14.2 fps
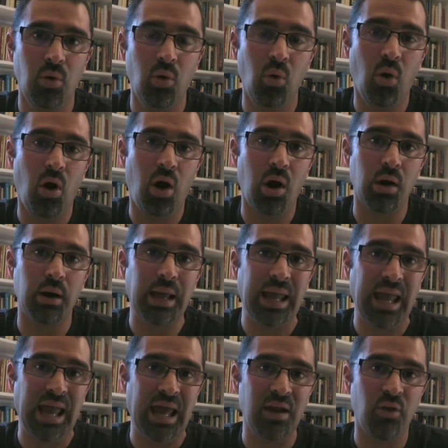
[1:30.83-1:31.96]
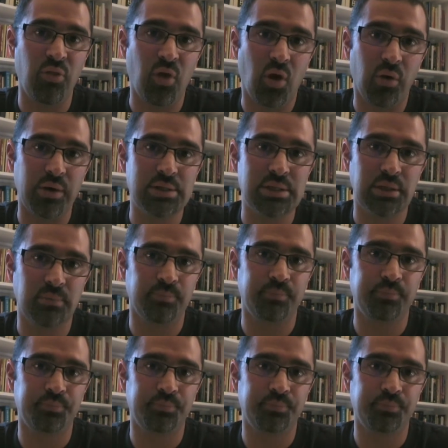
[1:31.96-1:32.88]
who are an authority,